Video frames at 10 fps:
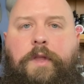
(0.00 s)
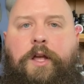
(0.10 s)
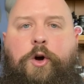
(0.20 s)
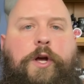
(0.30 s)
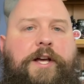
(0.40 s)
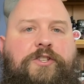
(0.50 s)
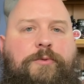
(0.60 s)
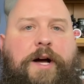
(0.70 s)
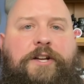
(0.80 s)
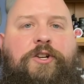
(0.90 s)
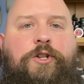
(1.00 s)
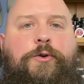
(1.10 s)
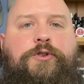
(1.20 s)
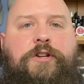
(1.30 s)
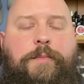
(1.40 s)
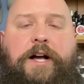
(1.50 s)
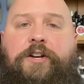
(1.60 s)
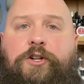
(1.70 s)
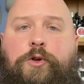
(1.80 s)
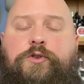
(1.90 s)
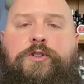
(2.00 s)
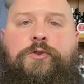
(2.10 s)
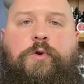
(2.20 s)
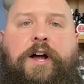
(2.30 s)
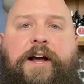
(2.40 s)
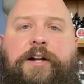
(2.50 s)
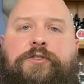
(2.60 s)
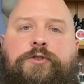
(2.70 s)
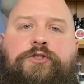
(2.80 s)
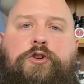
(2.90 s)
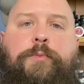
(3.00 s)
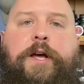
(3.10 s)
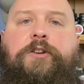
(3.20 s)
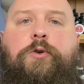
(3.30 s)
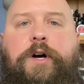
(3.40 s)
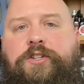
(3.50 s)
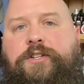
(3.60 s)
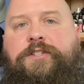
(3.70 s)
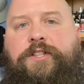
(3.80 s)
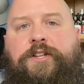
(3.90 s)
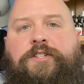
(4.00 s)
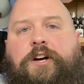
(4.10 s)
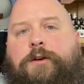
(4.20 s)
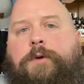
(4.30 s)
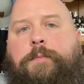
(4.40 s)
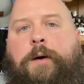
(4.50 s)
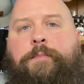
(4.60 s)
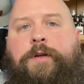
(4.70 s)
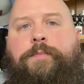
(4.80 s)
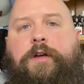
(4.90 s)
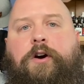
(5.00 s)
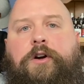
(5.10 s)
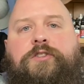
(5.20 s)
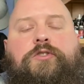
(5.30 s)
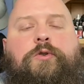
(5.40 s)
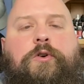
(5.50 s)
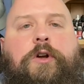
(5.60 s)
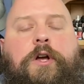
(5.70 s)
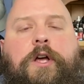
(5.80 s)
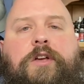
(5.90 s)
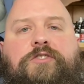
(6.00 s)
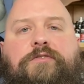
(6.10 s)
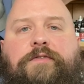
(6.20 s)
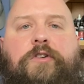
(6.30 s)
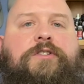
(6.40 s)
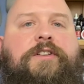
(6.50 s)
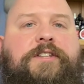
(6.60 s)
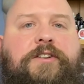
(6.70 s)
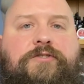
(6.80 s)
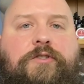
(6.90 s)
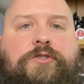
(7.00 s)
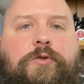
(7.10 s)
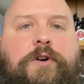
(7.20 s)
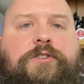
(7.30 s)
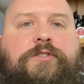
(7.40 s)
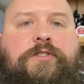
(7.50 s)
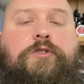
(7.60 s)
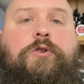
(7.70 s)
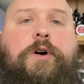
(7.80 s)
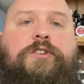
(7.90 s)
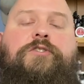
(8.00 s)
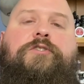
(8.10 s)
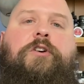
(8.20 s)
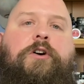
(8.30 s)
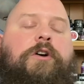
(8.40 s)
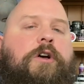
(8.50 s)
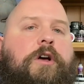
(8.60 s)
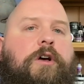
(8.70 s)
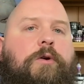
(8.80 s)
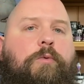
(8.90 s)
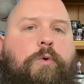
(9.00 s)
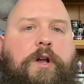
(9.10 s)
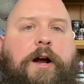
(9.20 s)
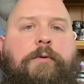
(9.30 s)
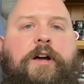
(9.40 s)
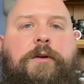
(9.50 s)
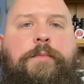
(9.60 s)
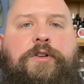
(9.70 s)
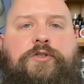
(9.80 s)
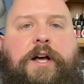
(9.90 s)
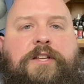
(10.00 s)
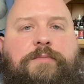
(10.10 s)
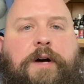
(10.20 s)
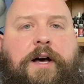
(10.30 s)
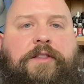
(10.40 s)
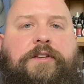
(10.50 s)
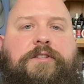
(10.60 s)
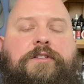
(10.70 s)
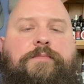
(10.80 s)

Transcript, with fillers: Okay, so my conclusion. Now, my conclusion is where I answer two main questions and then talk about my B P R S score. So first, let's answer those questions. Those questions are, would I recommend you guys buy this,